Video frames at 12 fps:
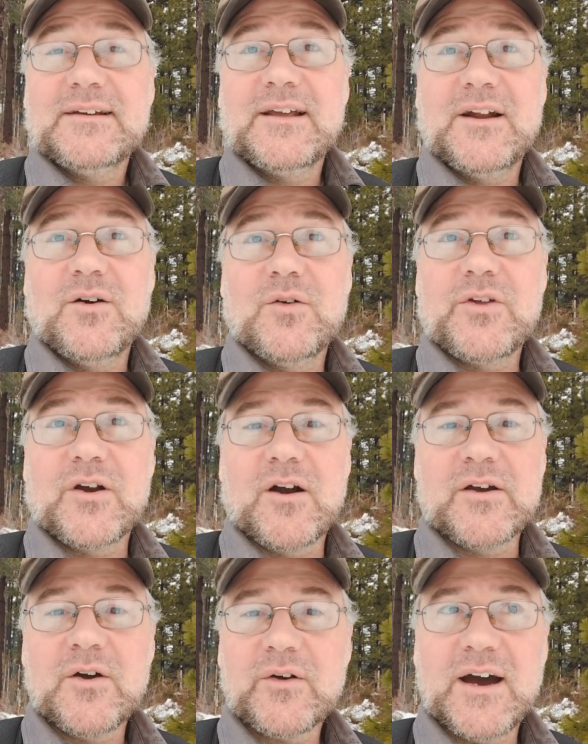You know, there
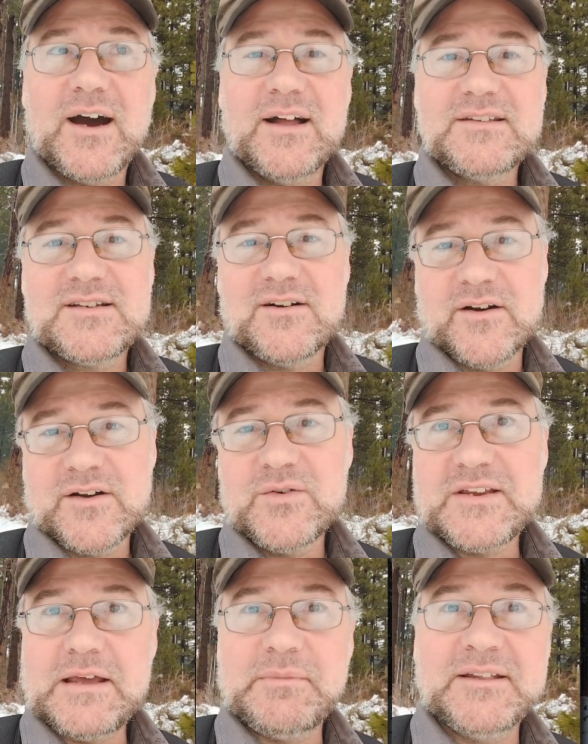are no gods, there are
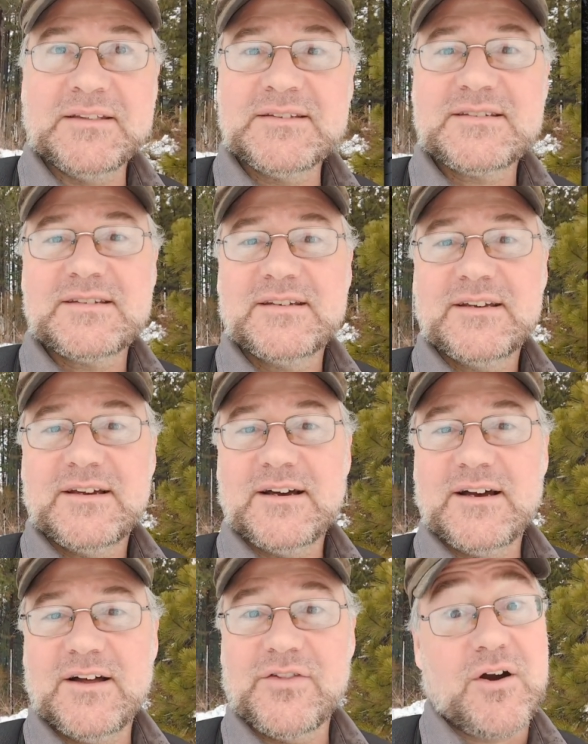no demons,
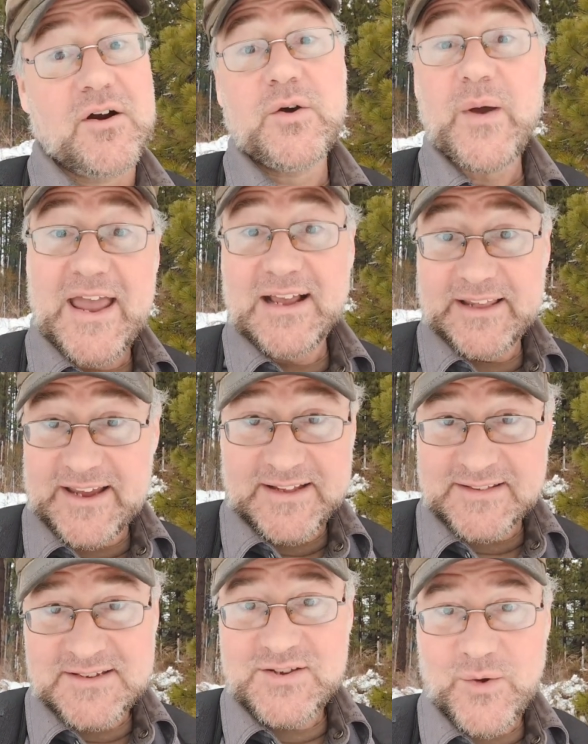uh, there are no
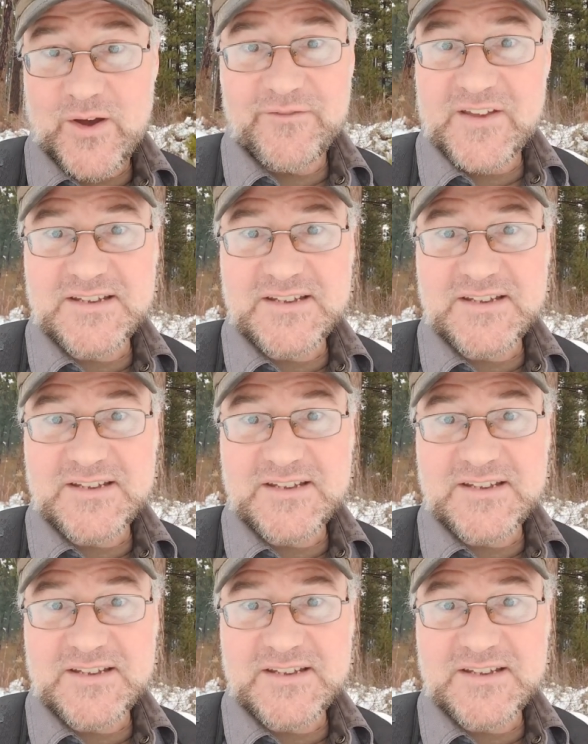aliens who have